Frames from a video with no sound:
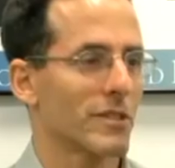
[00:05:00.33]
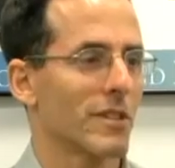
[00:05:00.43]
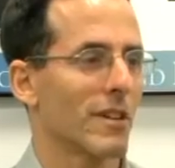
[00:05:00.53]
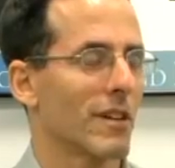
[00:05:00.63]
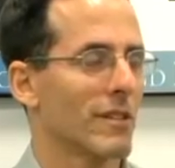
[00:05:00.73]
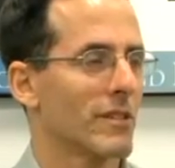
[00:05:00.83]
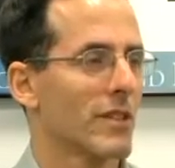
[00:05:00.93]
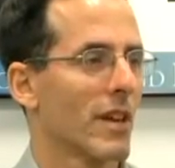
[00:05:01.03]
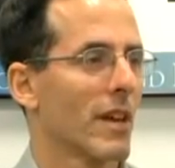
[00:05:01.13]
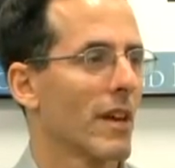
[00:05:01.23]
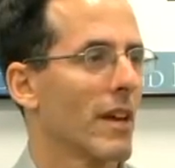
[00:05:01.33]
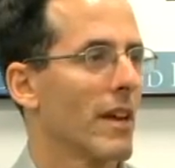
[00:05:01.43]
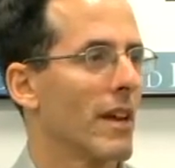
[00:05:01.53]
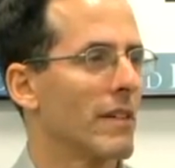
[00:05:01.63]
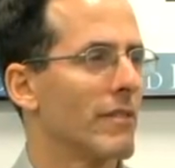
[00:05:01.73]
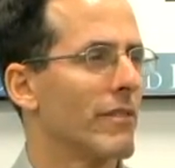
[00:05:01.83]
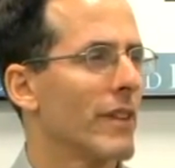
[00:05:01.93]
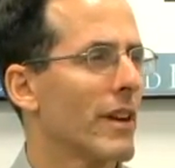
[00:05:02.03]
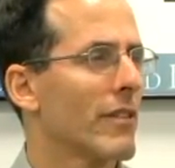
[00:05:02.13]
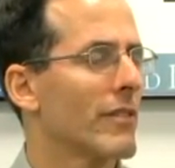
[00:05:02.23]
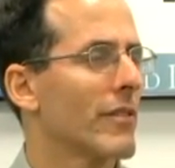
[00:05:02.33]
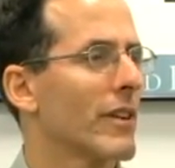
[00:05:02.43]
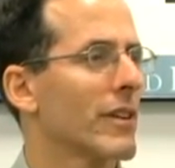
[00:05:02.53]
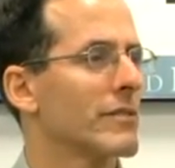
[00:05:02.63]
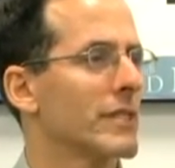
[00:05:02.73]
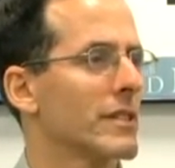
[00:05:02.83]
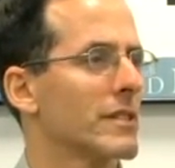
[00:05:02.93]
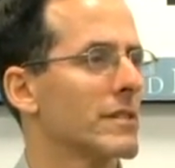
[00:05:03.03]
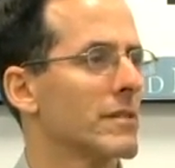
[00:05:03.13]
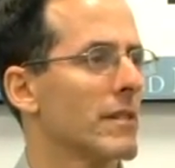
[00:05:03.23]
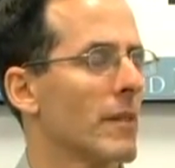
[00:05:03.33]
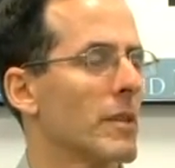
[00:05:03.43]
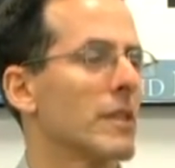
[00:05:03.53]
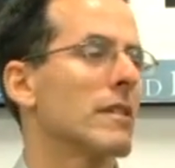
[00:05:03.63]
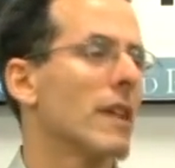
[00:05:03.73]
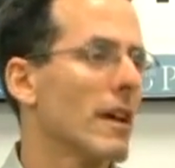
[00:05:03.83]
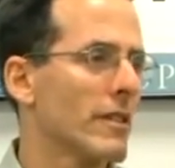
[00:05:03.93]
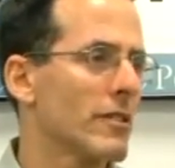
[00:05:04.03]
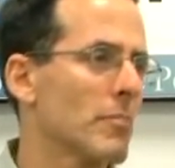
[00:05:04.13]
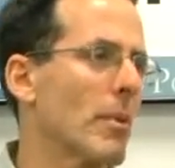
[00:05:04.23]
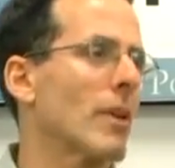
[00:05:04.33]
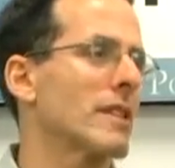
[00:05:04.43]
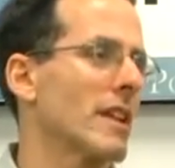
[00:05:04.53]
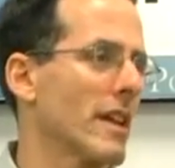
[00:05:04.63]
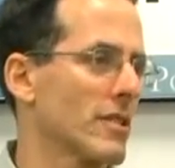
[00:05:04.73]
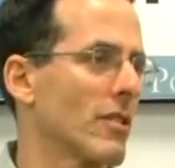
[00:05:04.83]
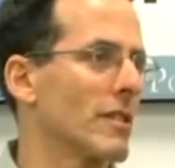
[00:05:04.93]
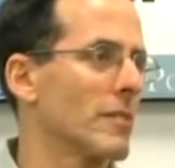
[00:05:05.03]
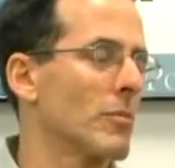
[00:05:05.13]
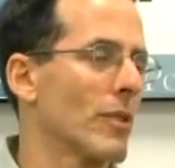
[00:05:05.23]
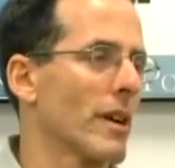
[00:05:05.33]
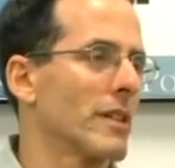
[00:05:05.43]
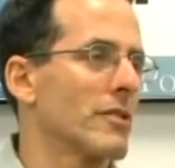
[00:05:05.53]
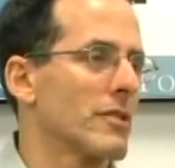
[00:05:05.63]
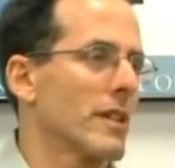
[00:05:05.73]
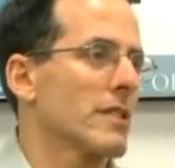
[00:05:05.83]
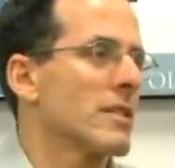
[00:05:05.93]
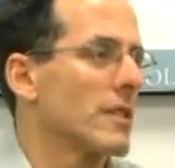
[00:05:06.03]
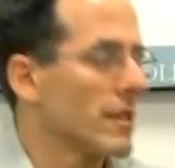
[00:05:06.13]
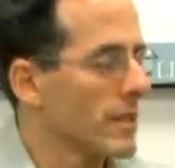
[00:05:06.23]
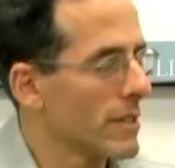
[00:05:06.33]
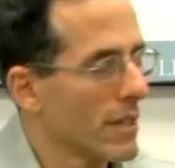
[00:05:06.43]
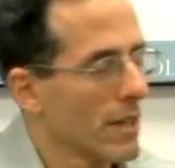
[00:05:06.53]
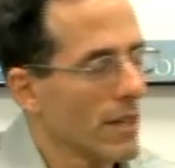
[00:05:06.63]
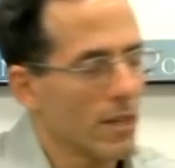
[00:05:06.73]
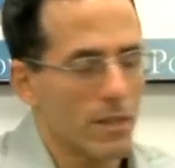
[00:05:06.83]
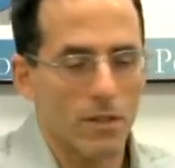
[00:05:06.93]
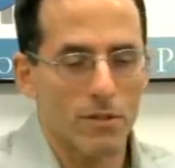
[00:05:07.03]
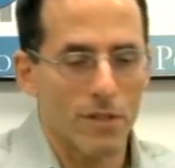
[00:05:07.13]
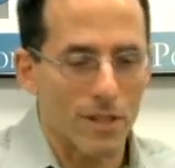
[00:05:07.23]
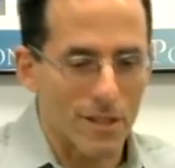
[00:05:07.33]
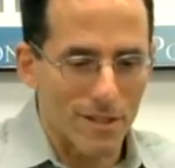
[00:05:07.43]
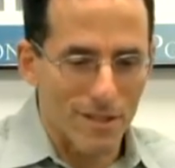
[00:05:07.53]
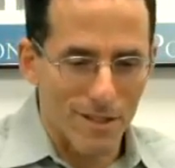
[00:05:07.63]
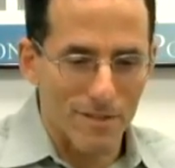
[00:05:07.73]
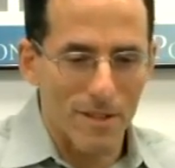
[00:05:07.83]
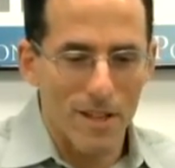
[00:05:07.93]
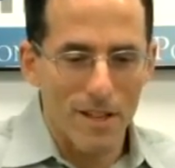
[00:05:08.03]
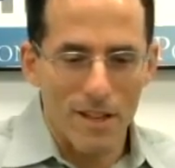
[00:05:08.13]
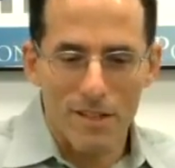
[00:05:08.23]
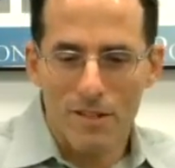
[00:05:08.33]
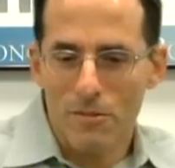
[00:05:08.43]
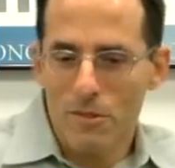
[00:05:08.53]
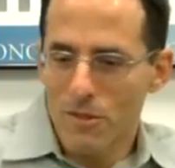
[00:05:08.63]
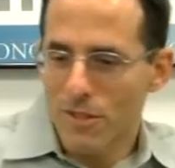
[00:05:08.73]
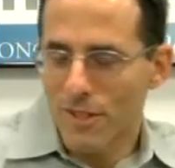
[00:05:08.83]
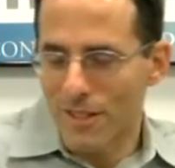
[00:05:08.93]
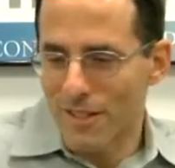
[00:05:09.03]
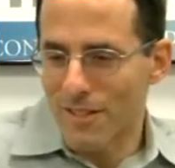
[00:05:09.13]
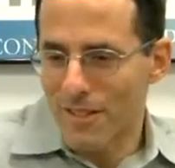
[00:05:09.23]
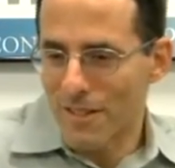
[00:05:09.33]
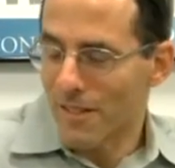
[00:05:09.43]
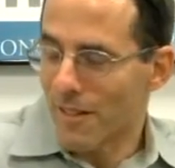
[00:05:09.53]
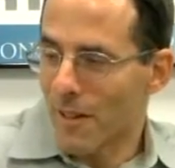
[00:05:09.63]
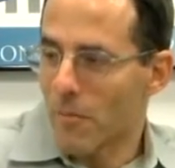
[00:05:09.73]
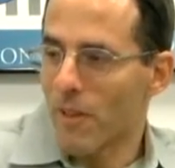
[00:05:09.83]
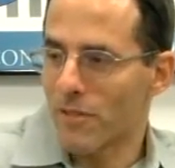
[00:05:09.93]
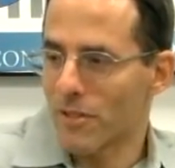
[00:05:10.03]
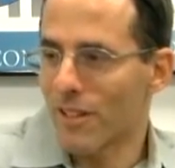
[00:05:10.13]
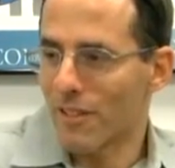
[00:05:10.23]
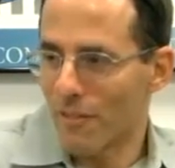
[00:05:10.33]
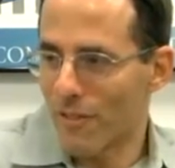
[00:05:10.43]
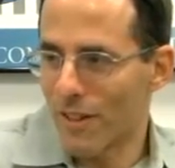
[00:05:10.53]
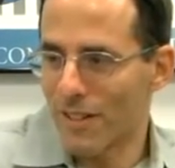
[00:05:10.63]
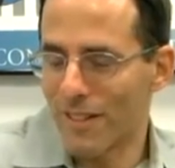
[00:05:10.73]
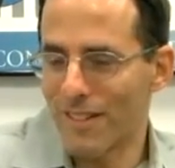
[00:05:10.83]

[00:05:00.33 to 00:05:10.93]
of dollars, and very, very little. I mean, there's a part that has gone to poor countries. That's the, you know, and you know, when you said the IMF is not the Fed,